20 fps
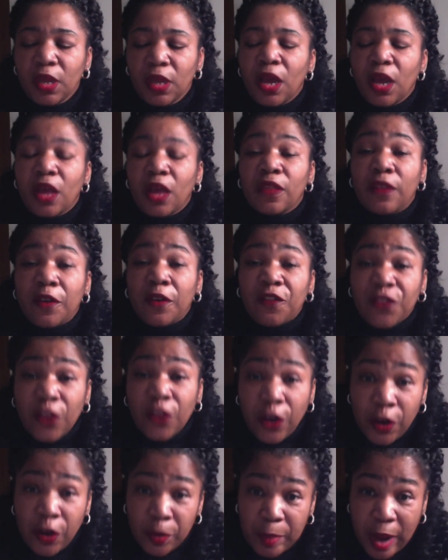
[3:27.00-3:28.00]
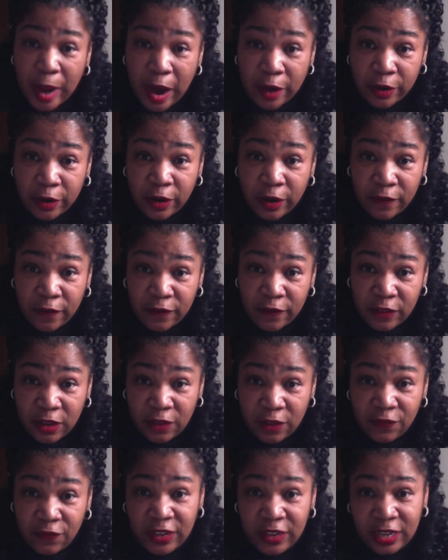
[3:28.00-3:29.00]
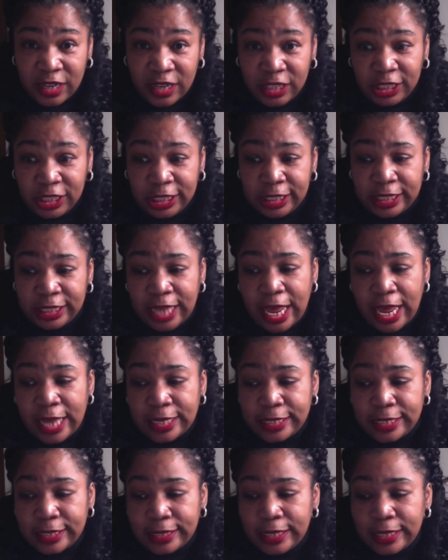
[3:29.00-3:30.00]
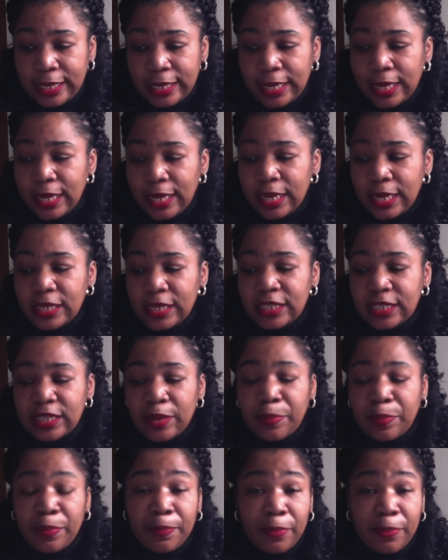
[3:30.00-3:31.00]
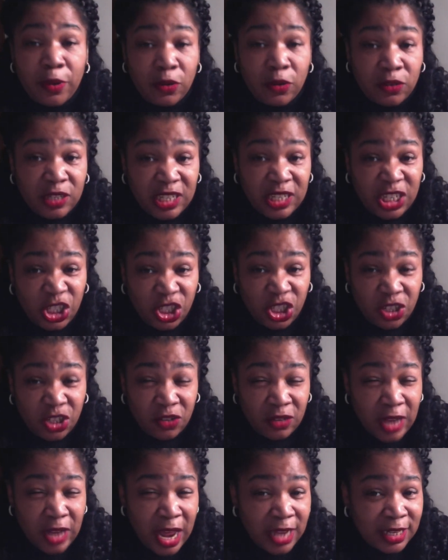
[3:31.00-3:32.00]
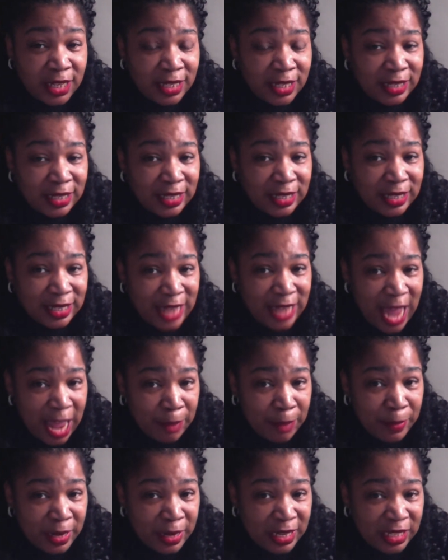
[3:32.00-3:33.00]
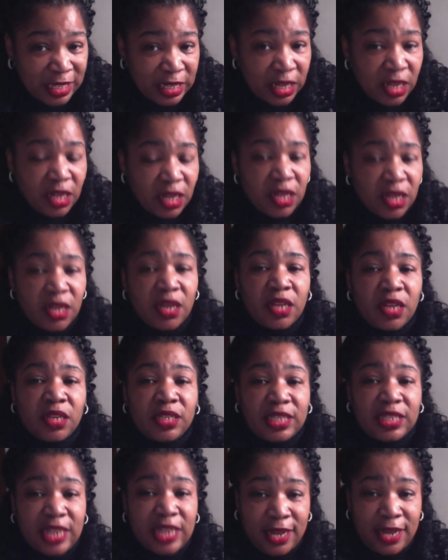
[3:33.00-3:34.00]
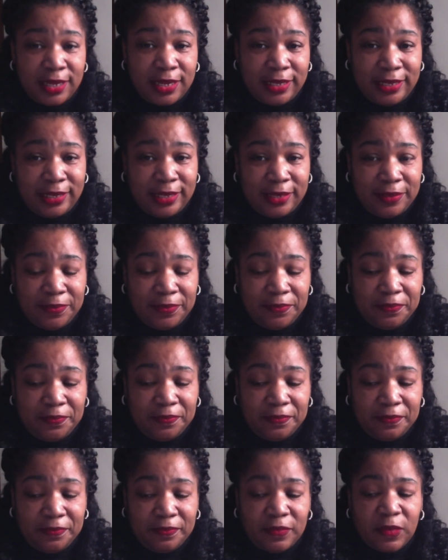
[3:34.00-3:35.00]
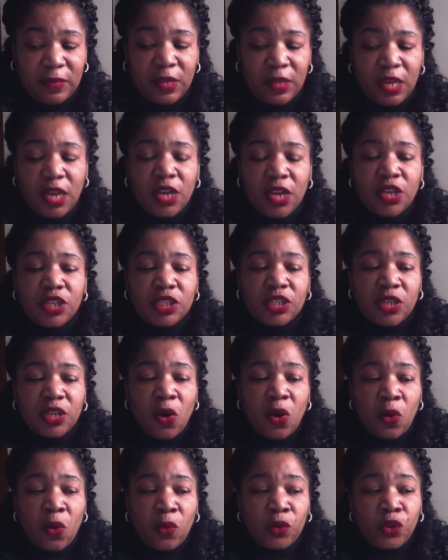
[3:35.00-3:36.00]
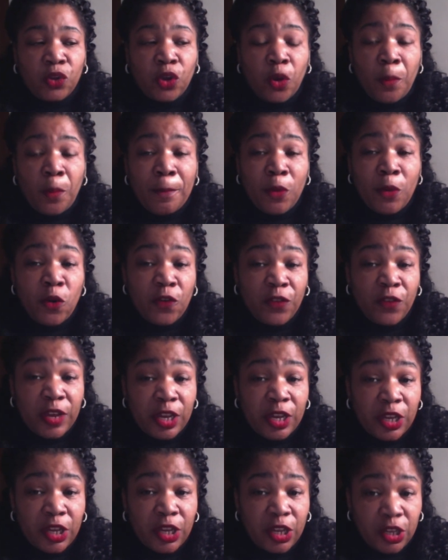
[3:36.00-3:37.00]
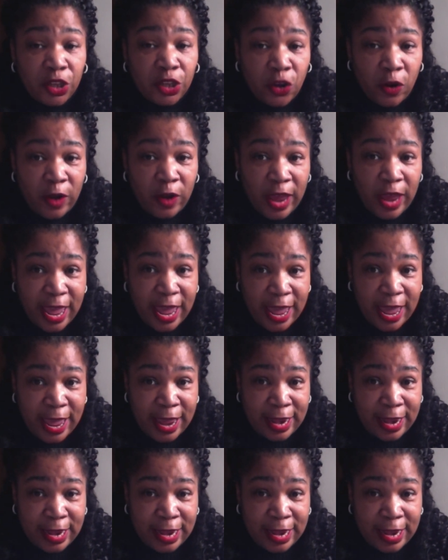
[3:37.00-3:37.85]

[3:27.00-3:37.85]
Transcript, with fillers: The third part of the V N G test is the positional nystagmus test. So you're moving your head